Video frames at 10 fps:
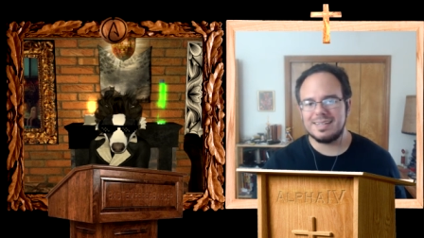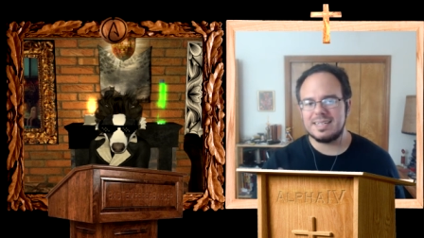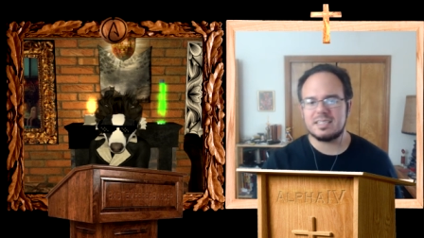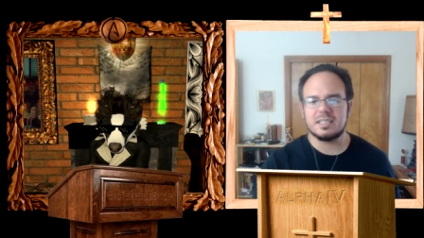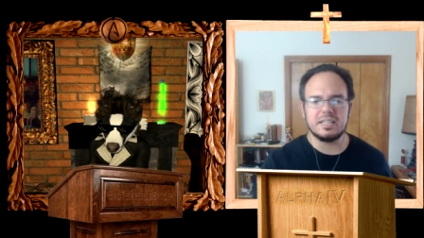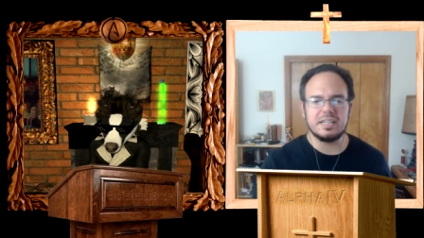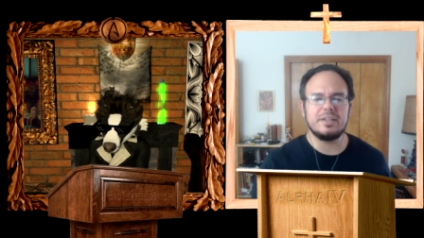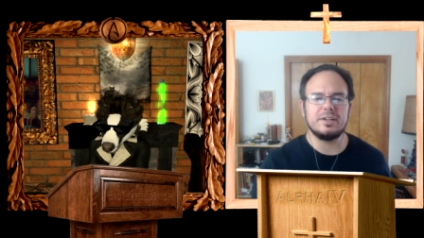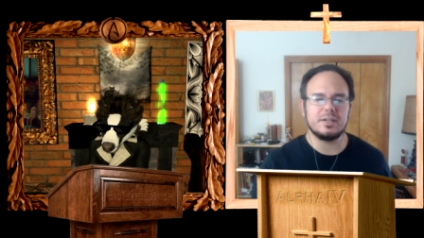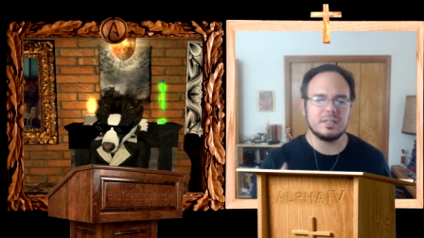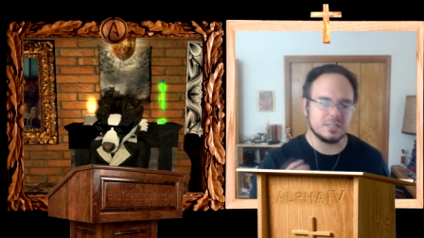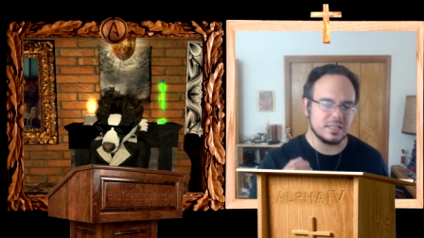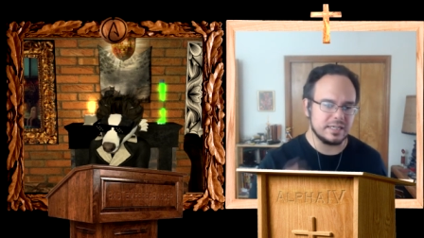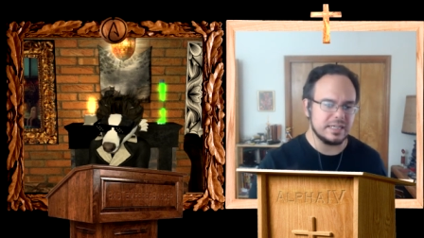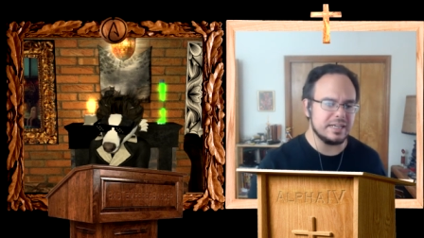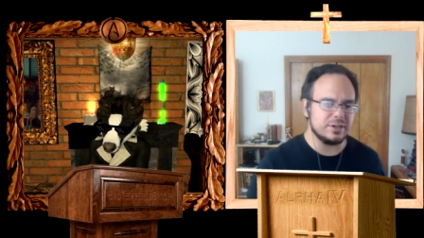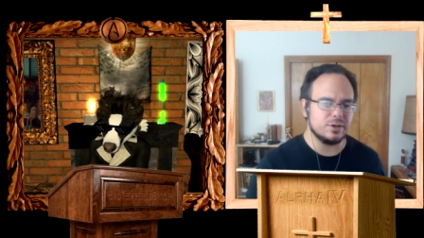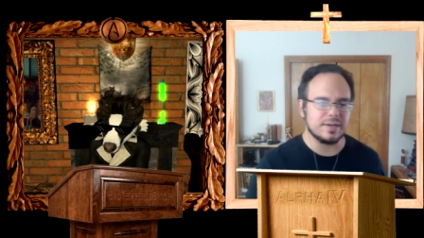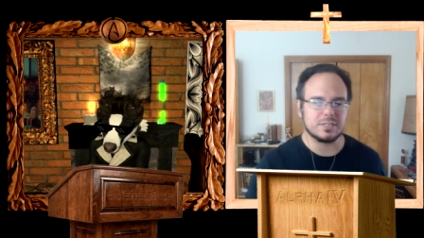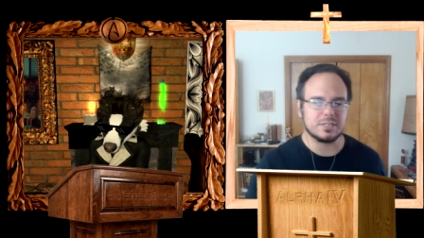Is the
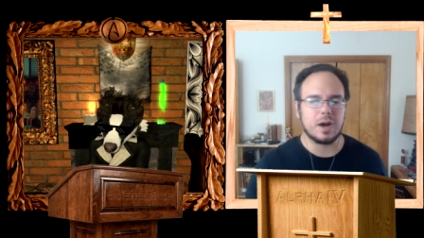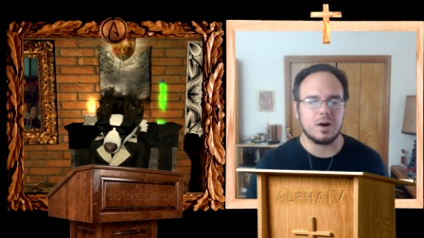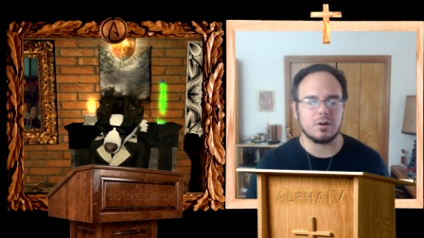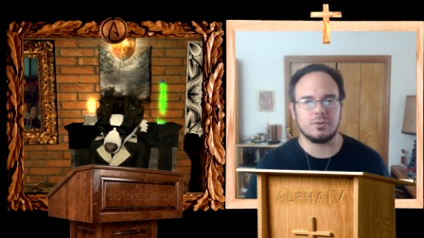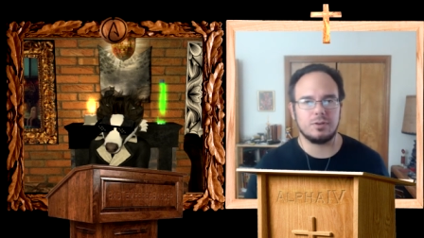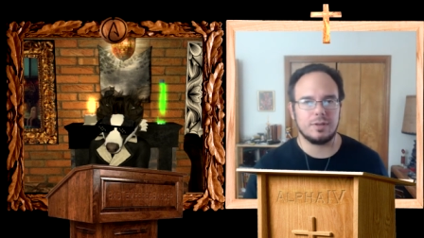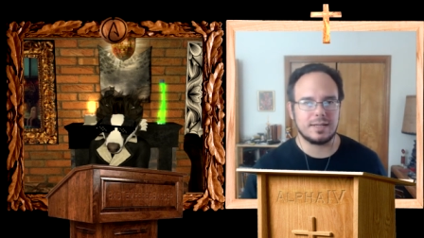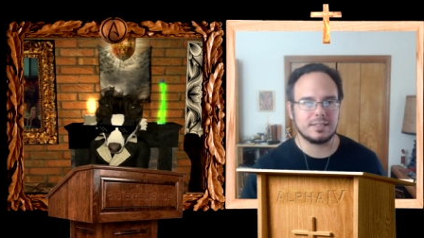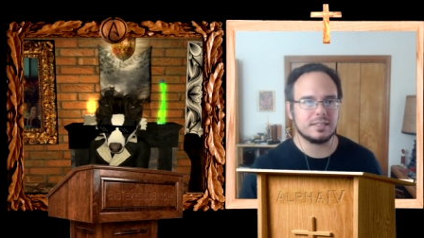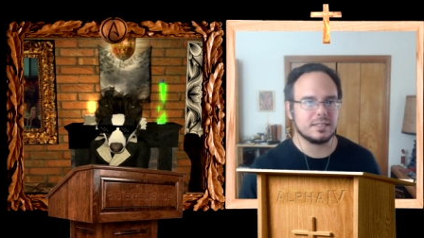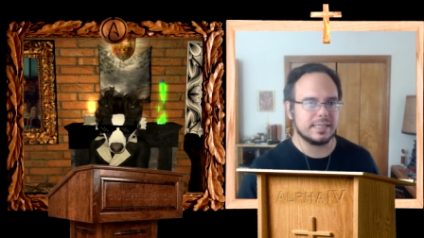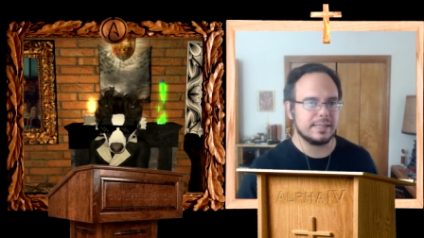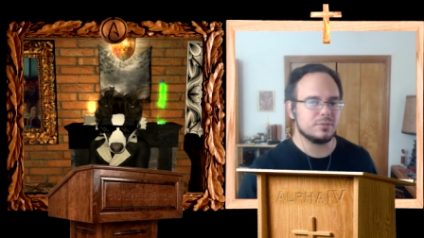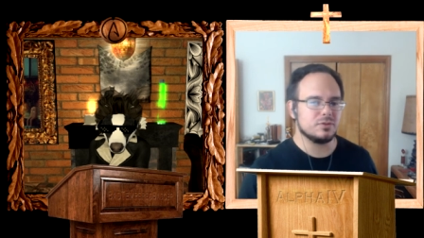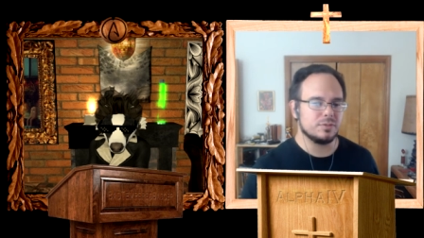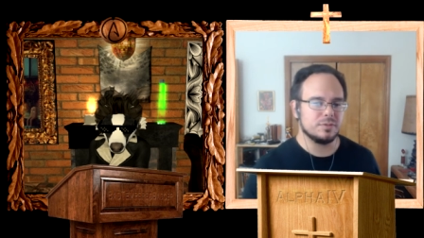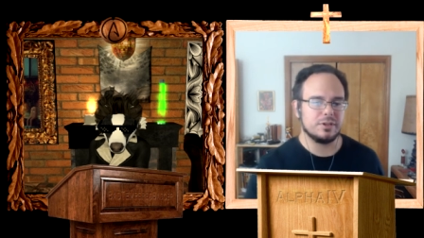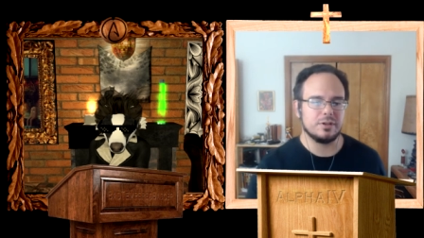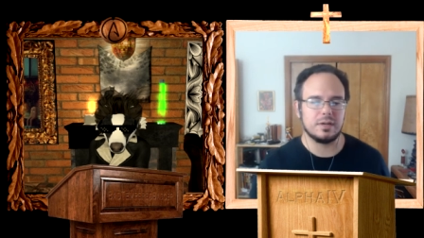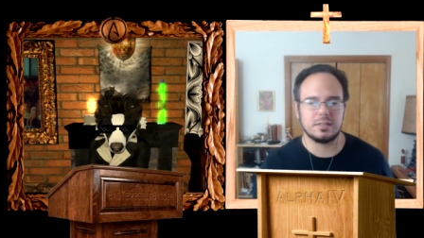EU as powerful as it seems from the
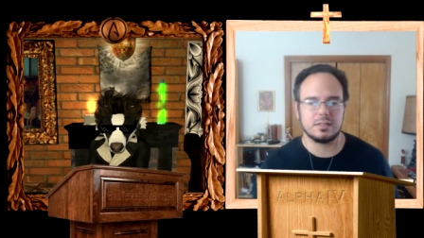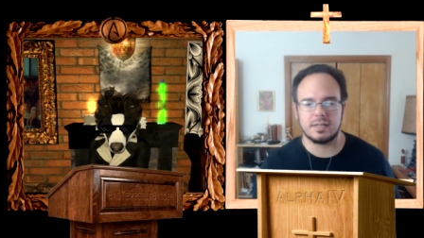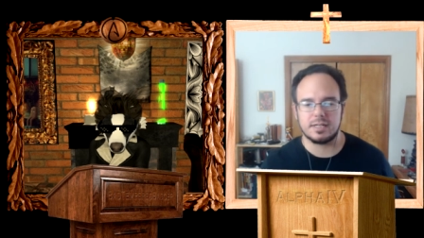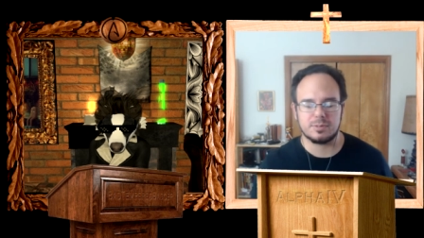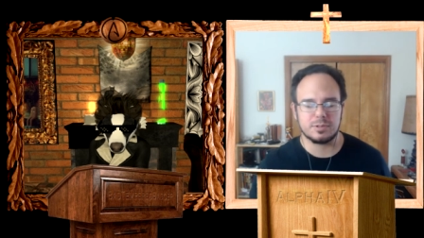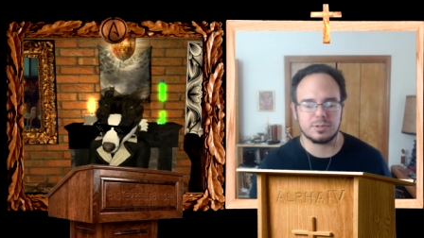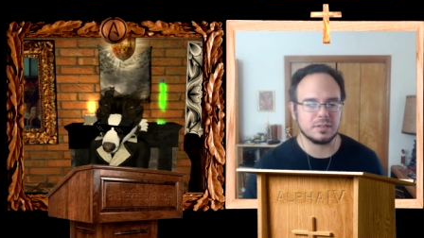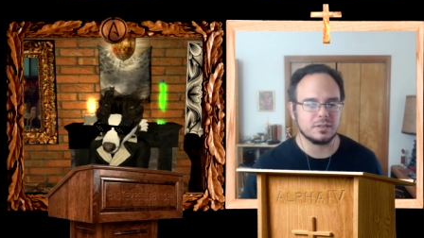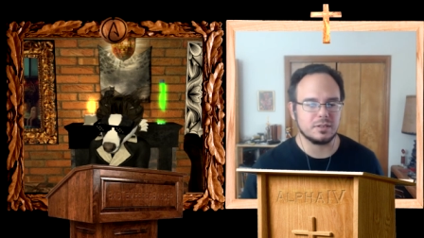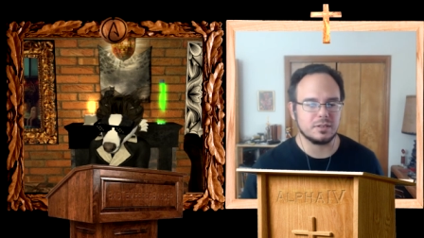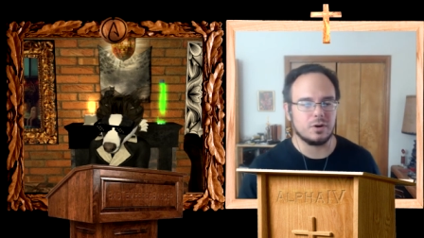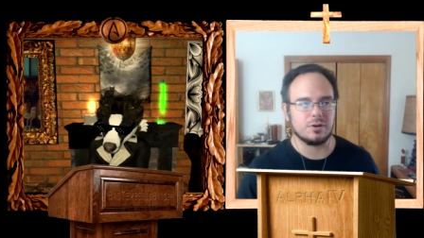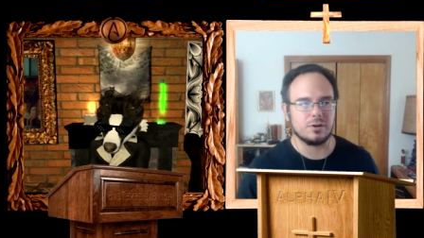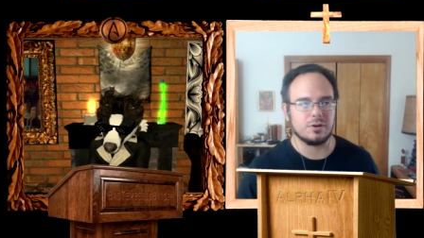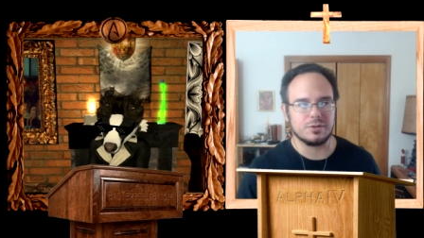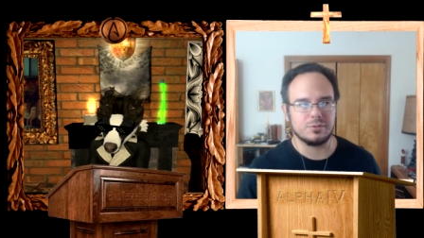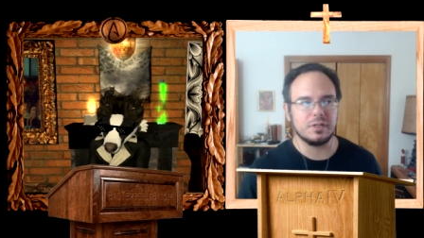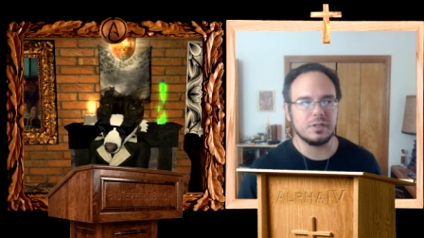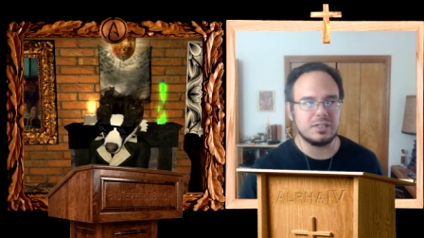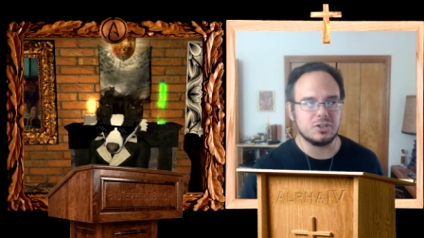United States perspective? Or is it
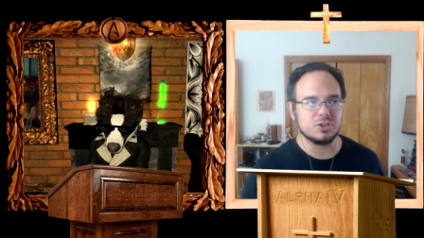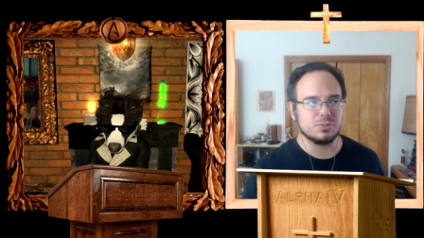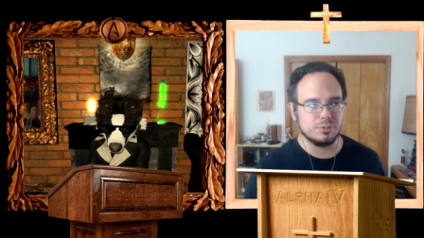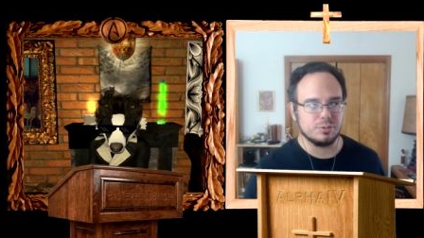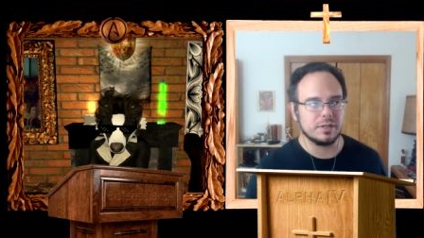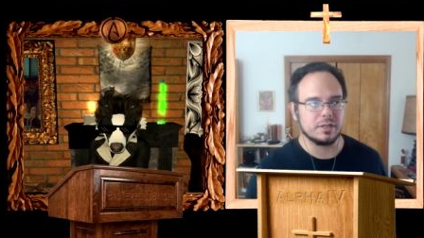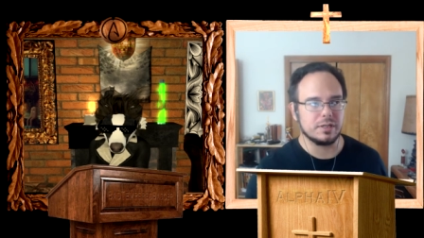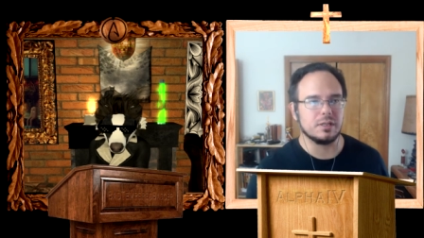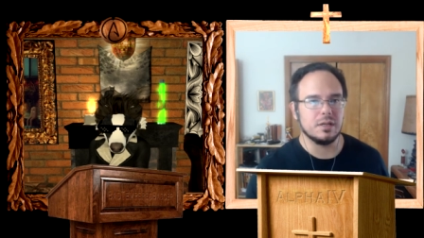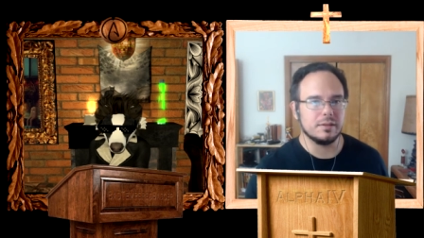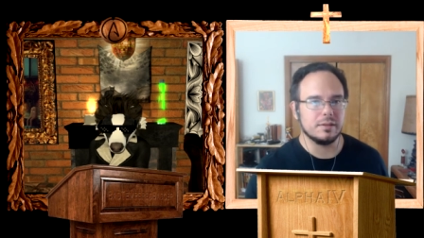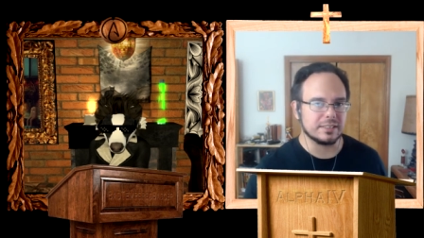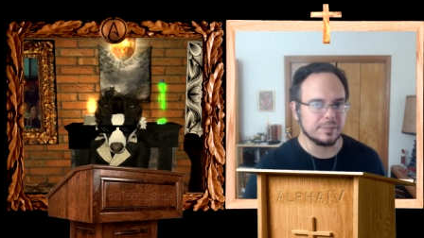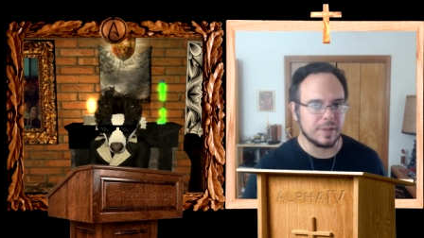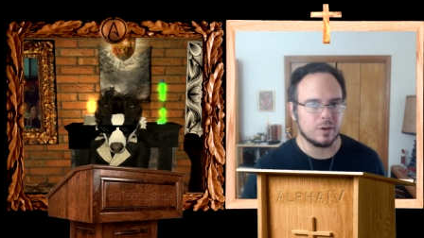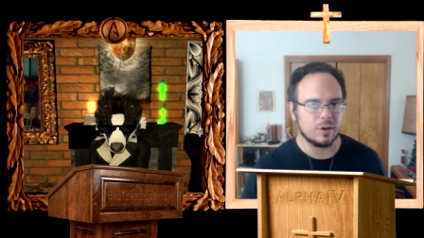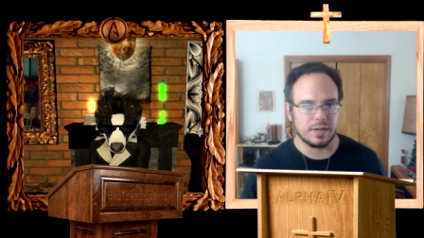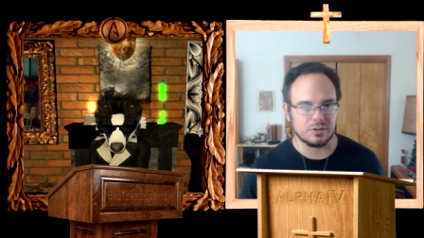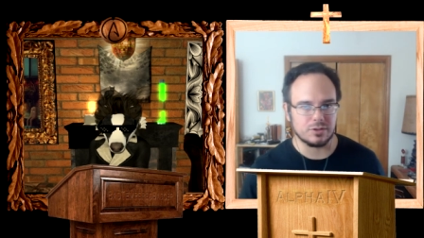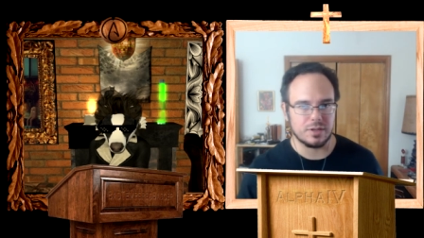really just Britain that's the
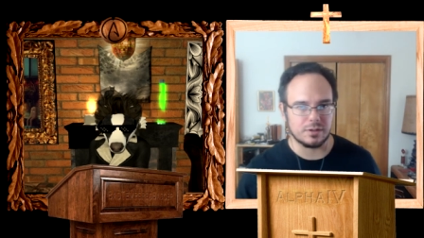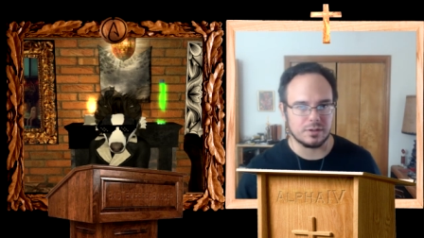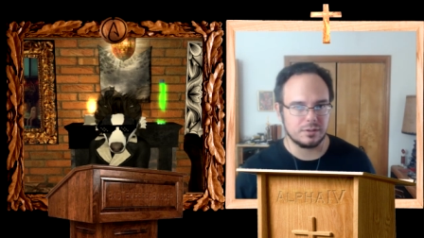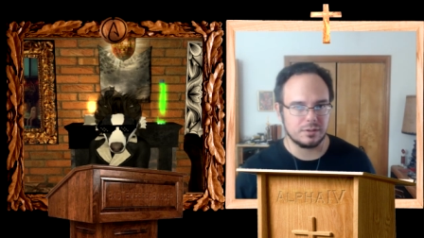powerhouse there?